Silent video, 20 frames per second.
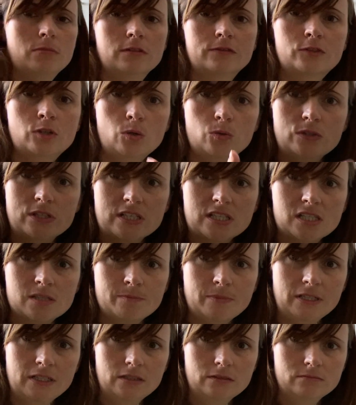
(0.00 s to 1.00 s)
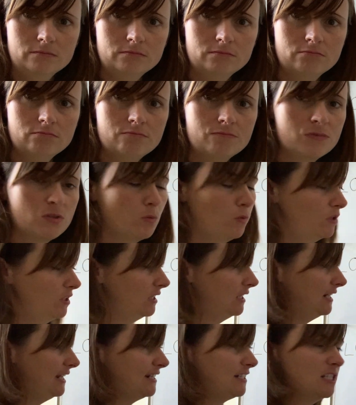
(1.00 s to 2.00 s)
but of course it's split. So one
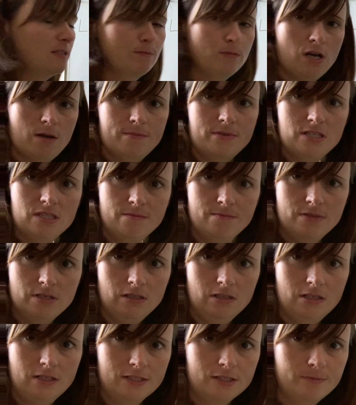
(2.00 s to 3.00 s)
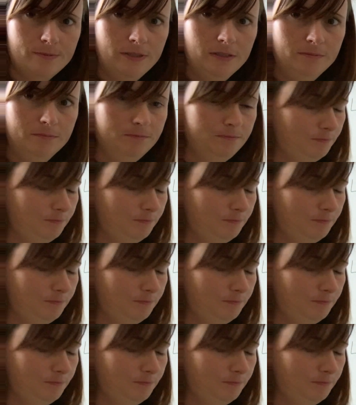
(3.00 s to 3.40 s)
of the letters might be in the middle of the split.